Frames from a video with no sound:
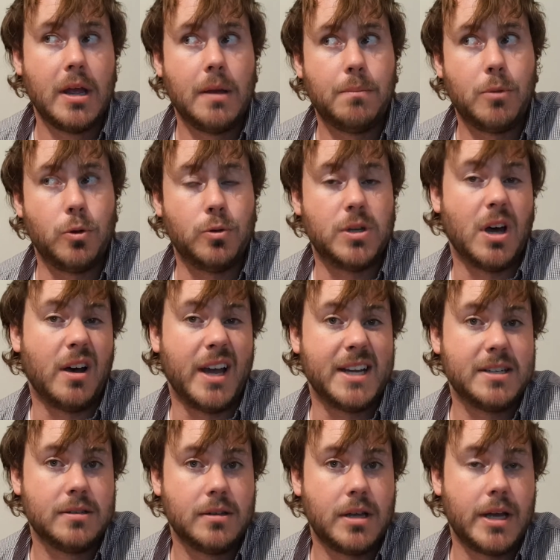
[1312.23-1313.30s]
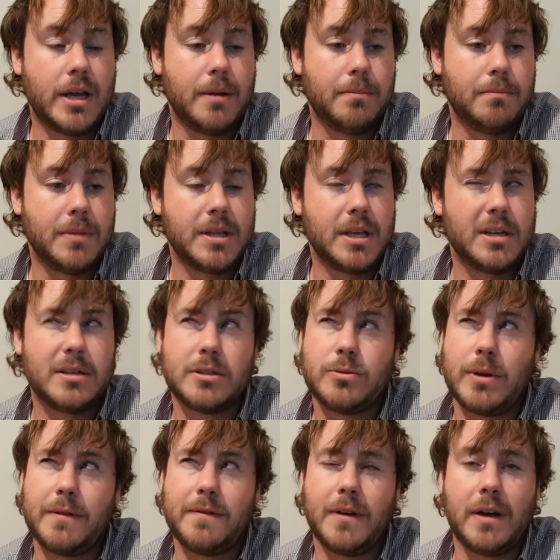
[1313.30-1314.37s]
who died at the age of
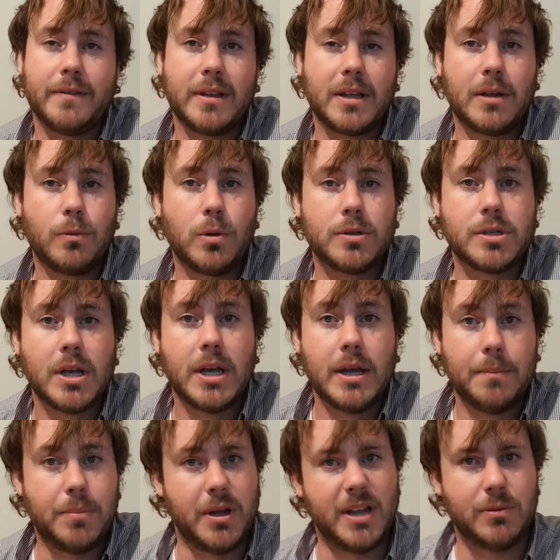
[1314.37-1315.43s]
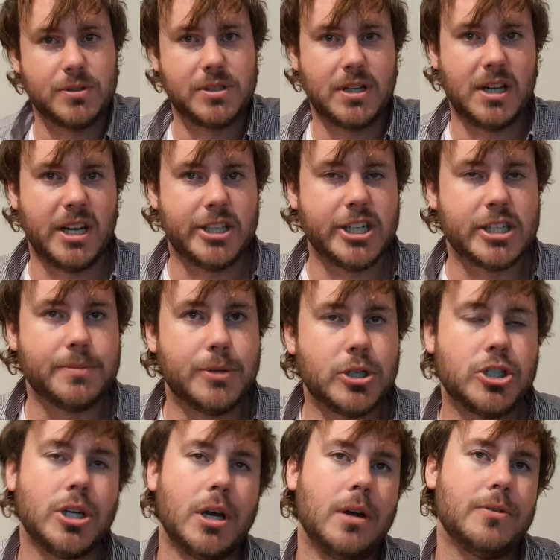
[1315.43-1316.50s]
25, I think it was. But he wasn't a legitimate
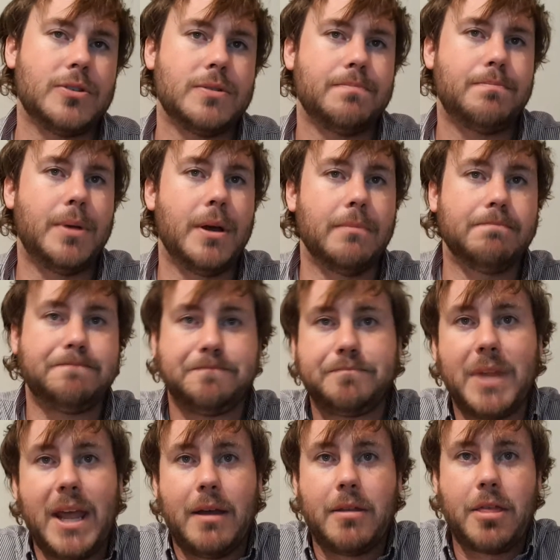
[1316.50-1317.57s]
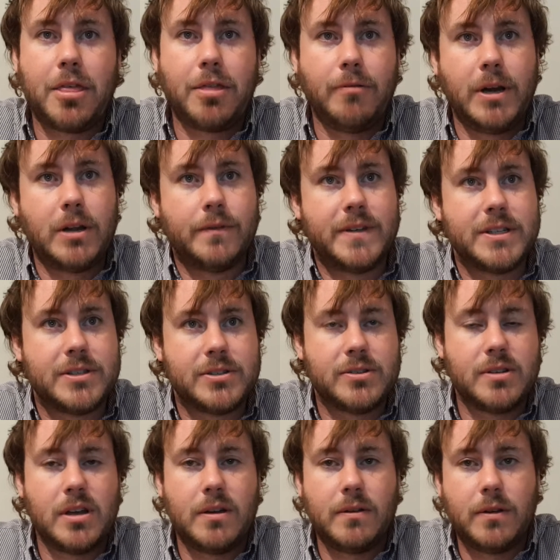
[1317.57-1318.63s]
child. But yeah, 3 of his
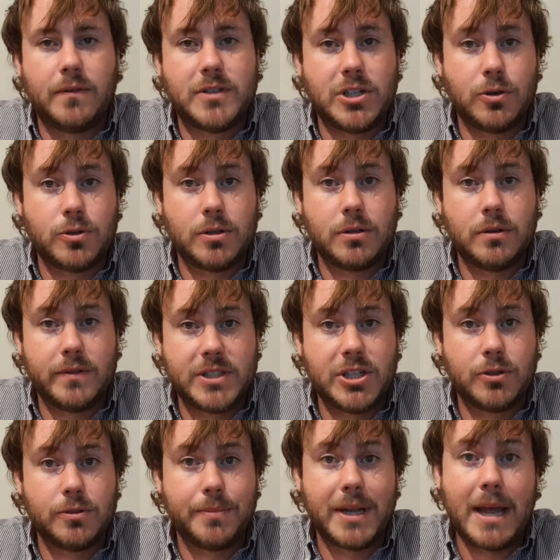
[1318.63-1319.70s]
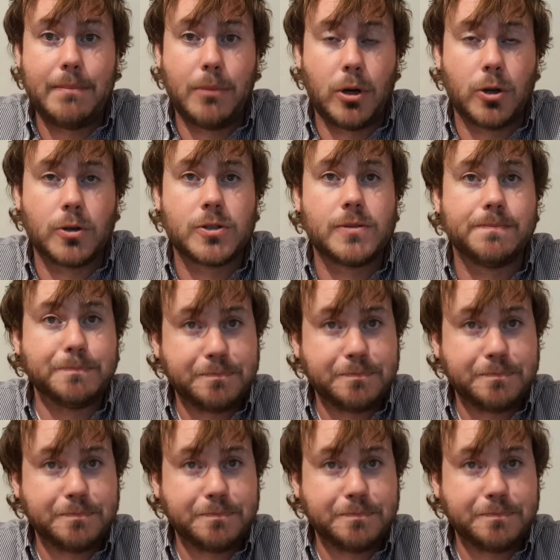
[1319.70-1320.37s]
children became monarchs.